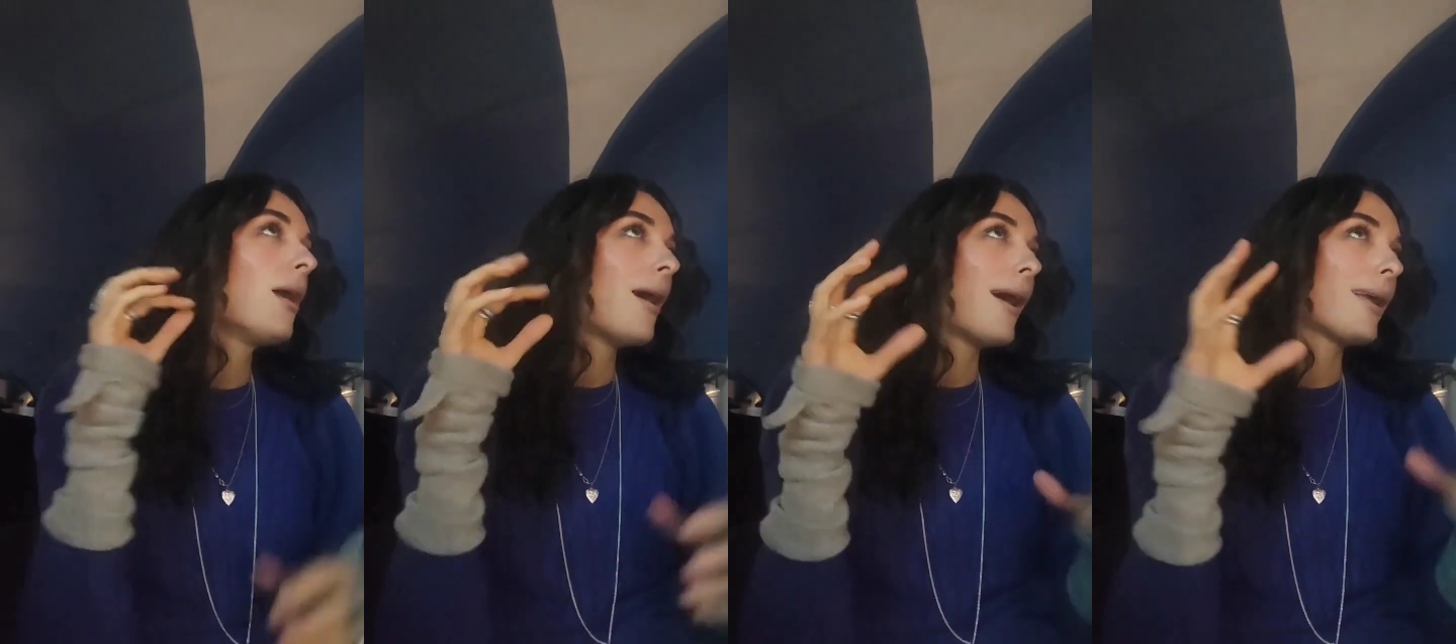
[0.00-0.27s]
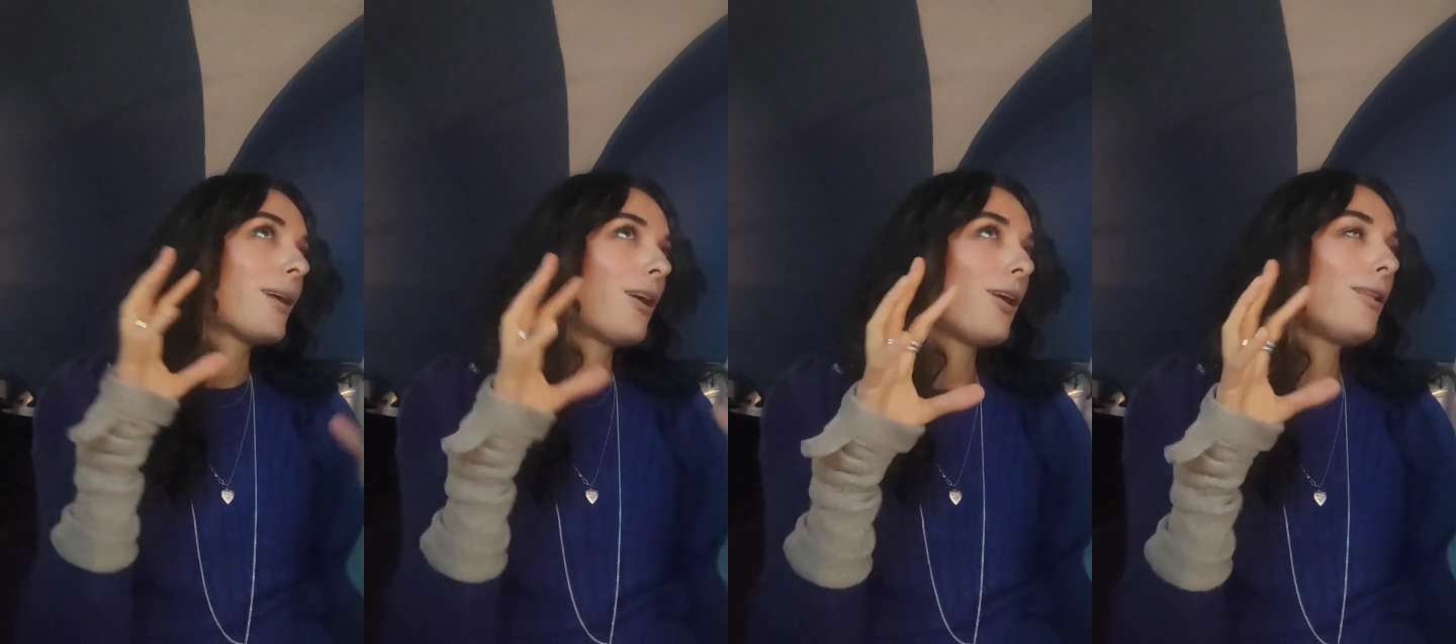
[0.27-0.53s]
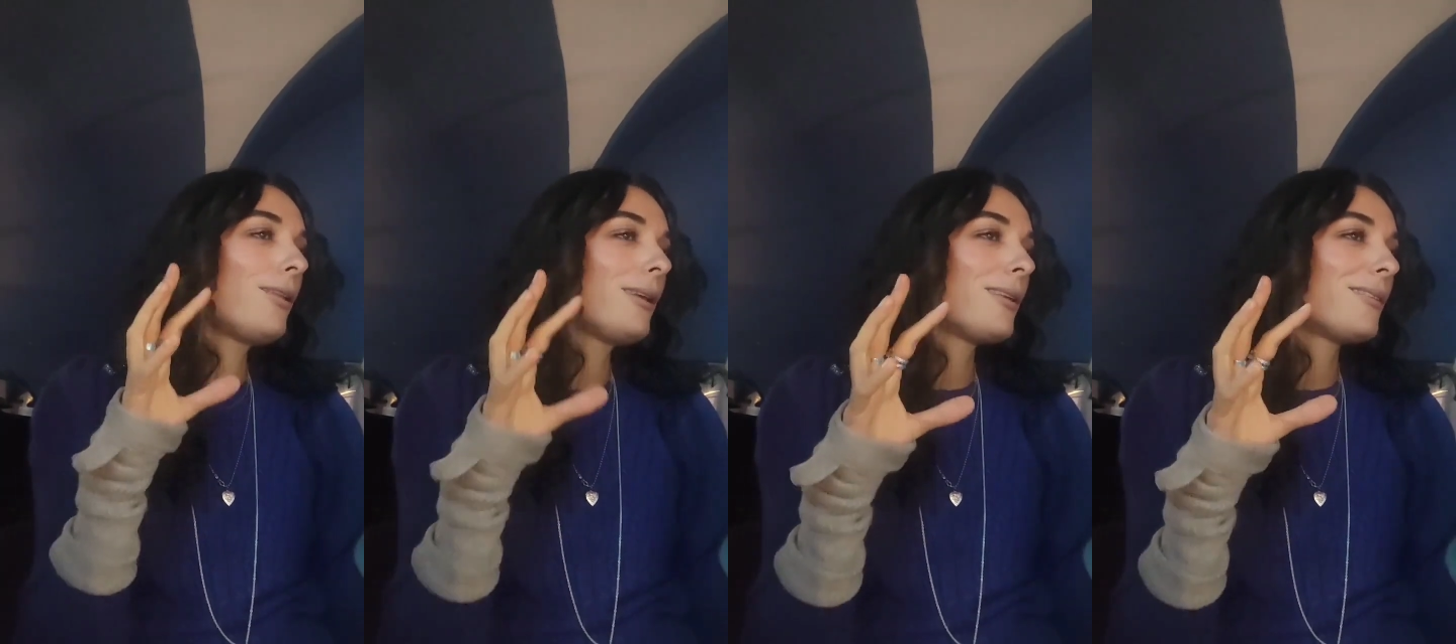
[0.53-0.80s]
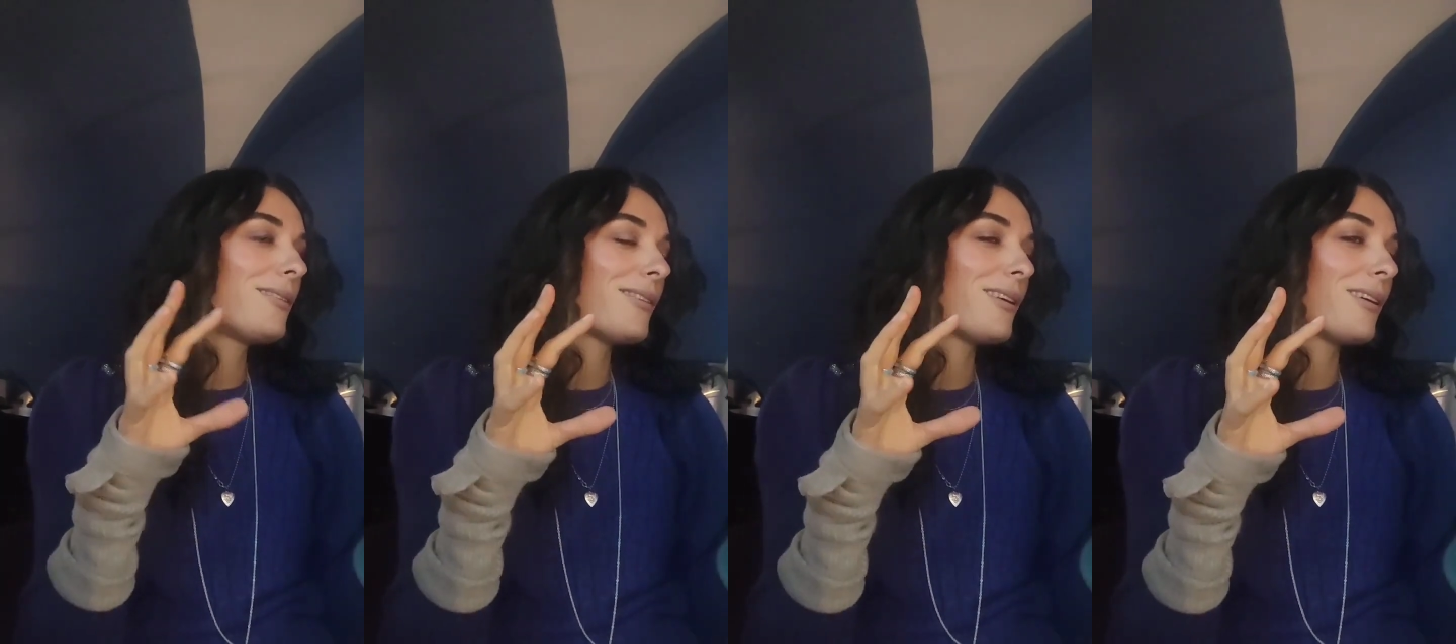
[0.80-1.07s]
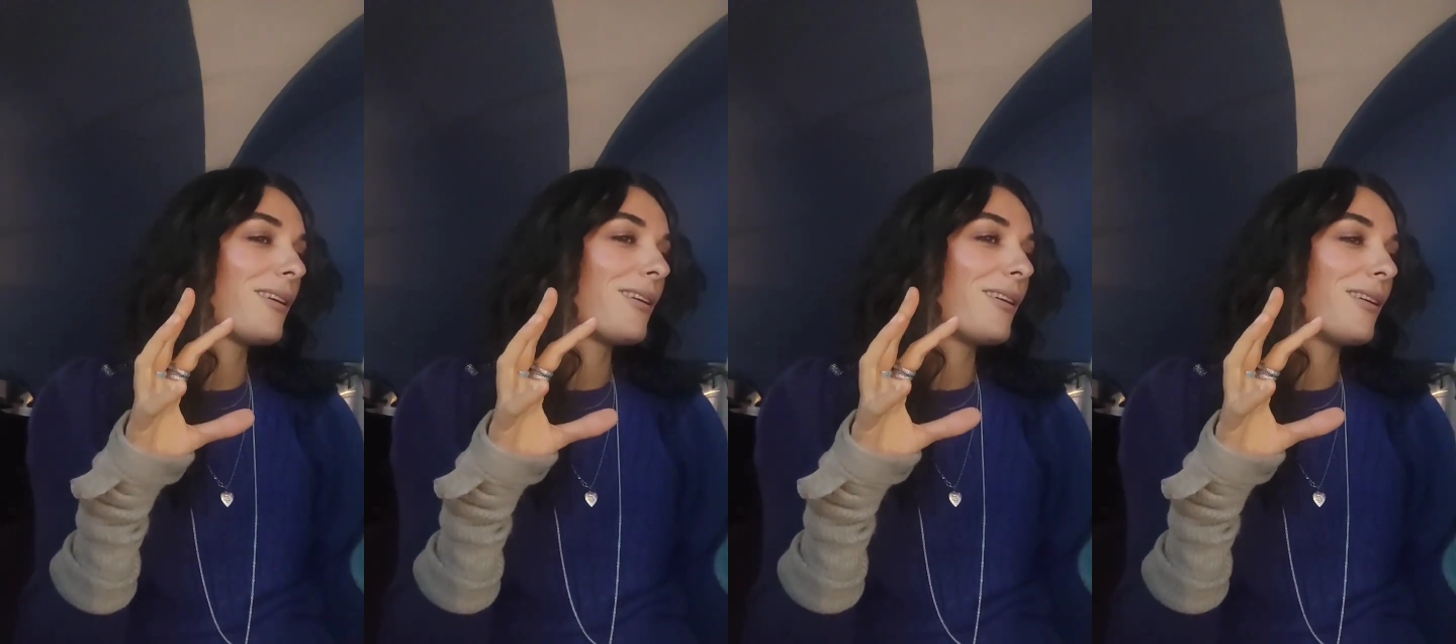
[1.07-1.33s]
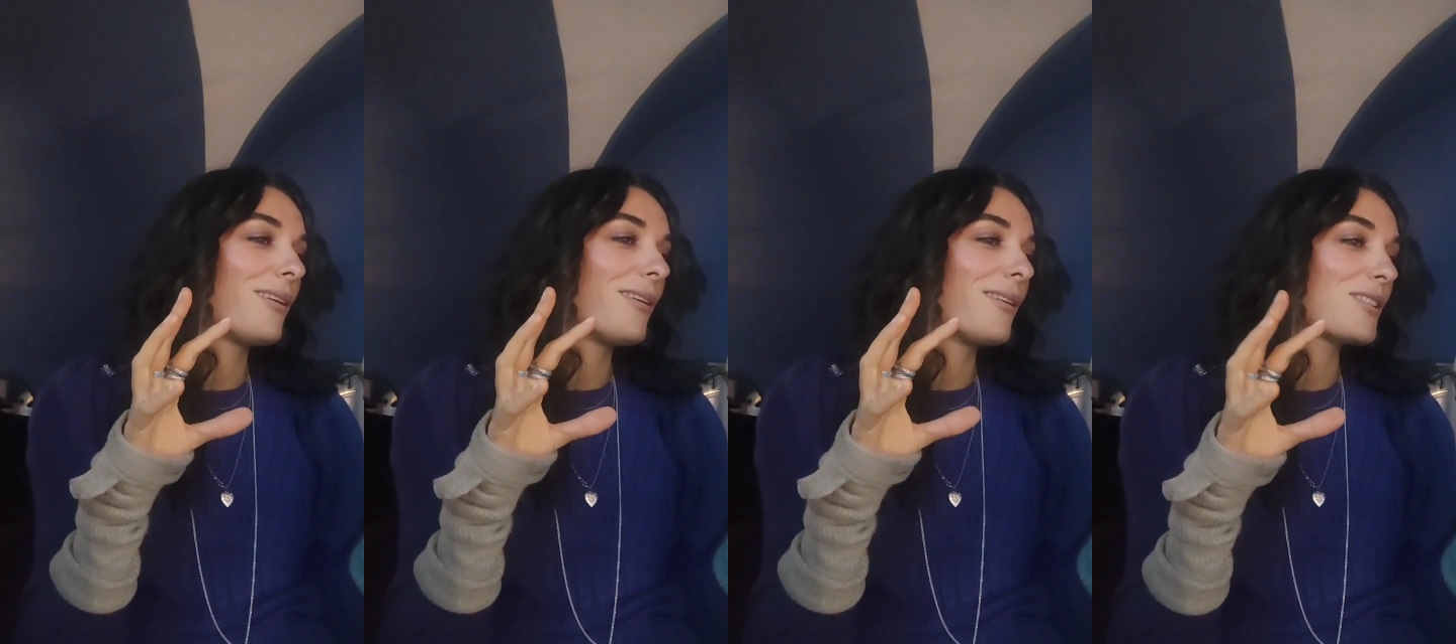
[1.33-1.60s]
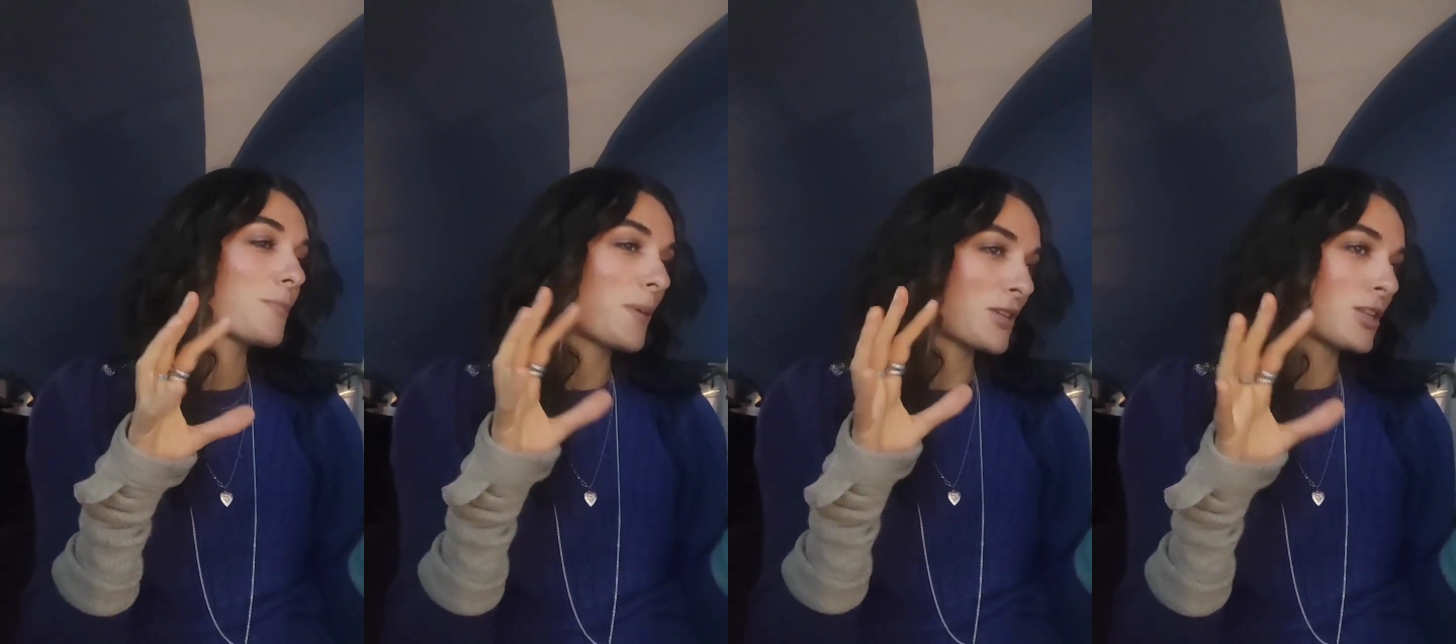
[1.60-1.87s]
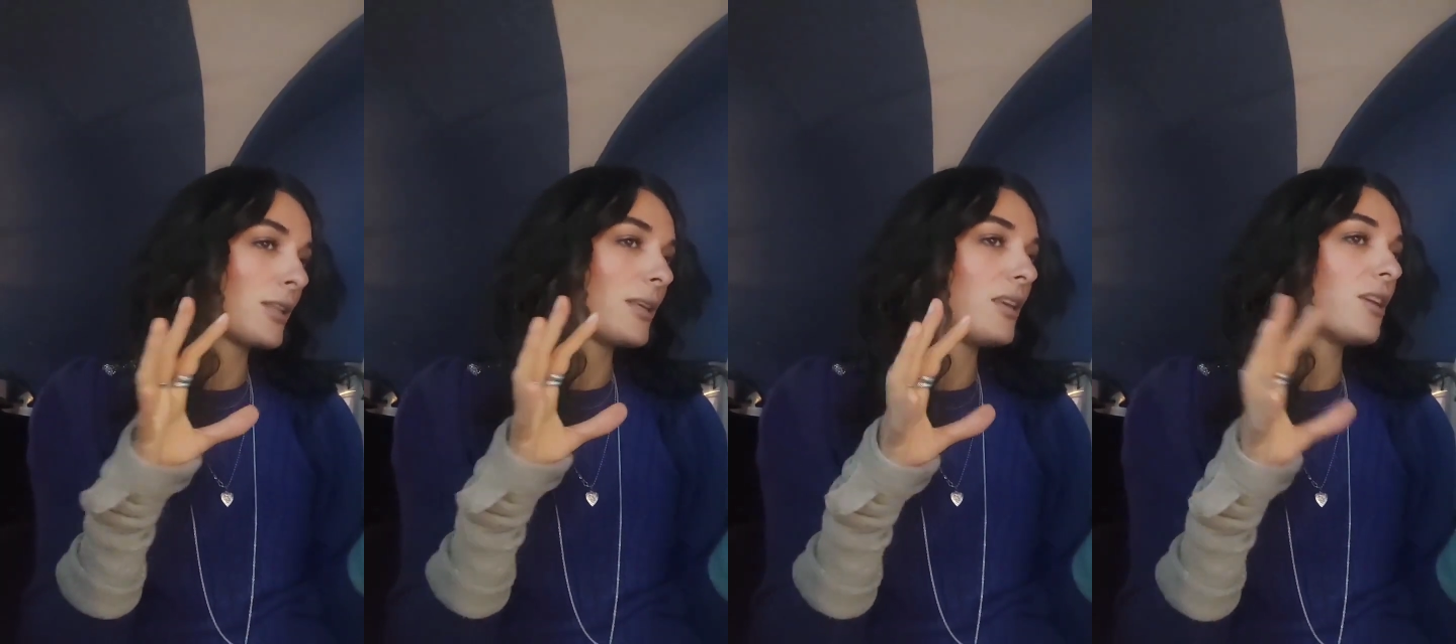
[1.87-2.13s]
I call it,
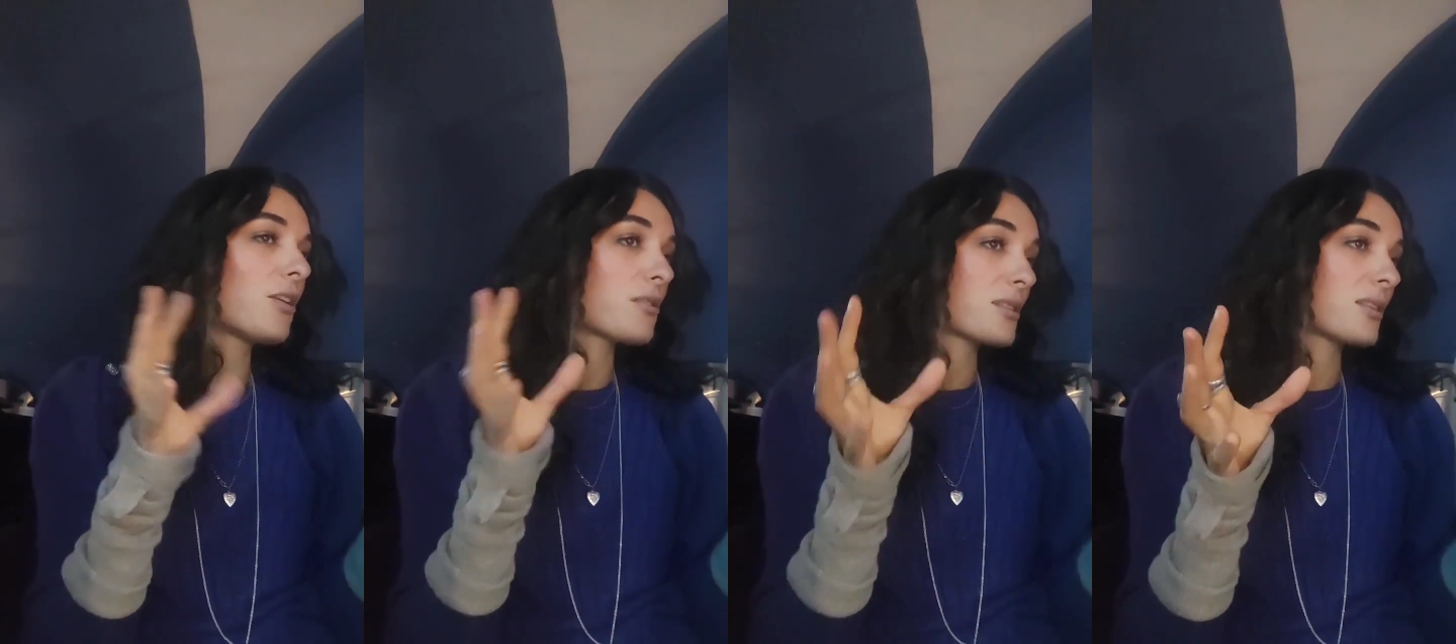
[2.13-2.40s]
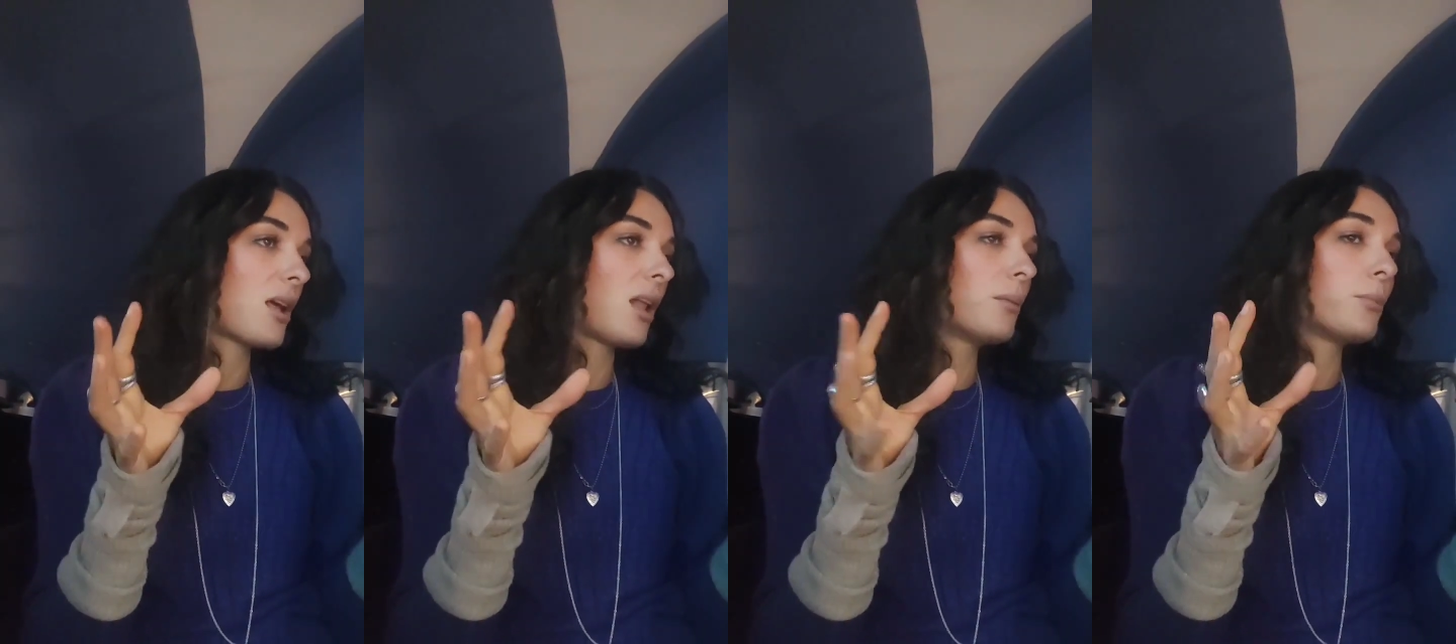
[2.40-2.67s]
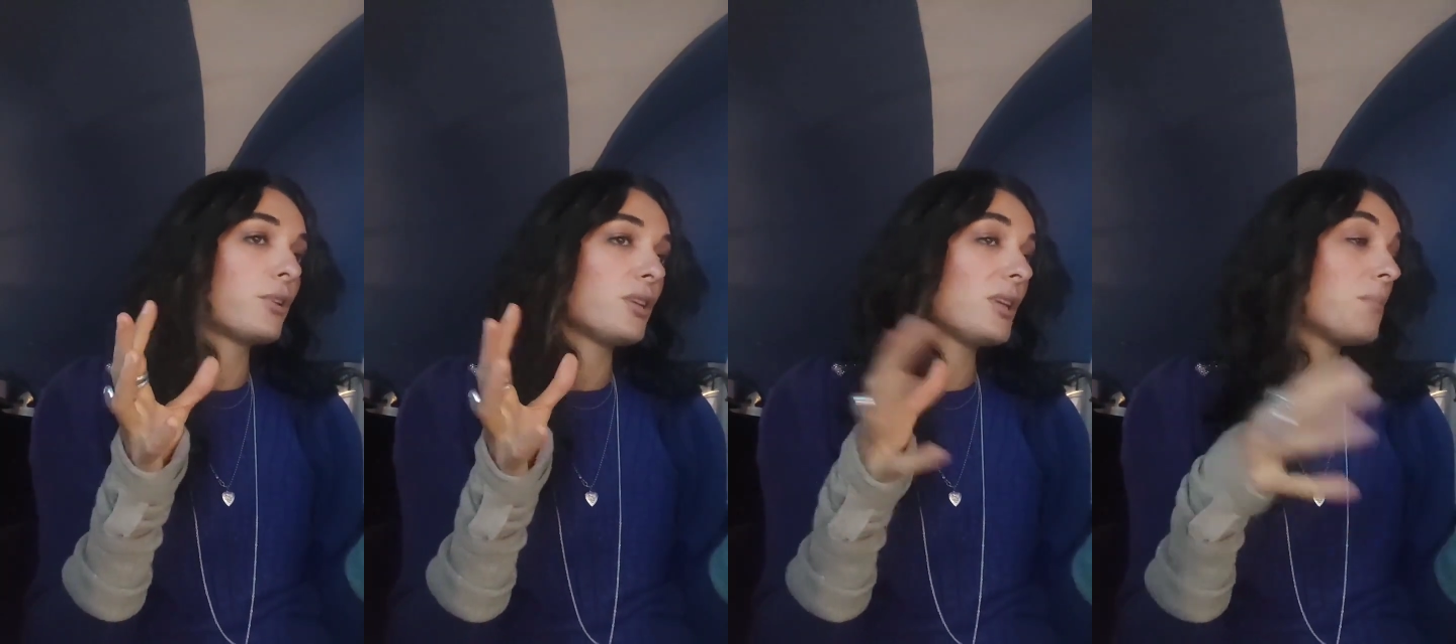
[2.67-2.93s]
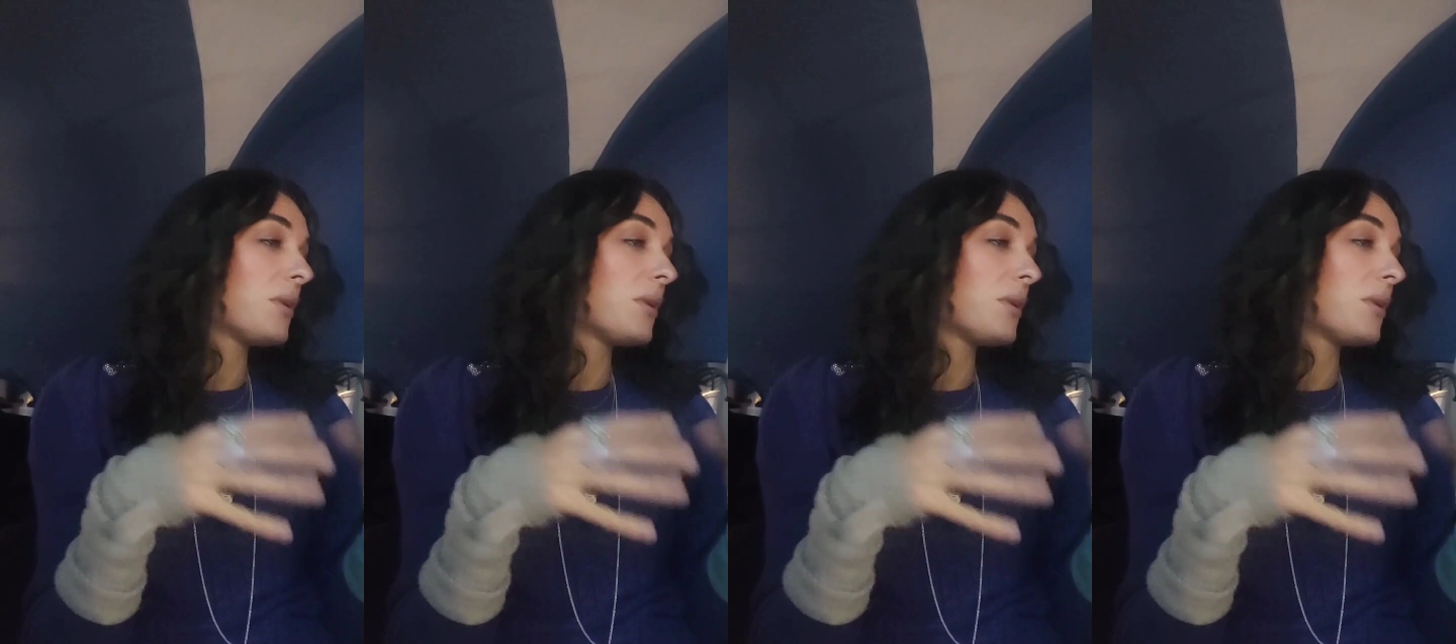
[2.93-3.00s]
especially here, psalmody,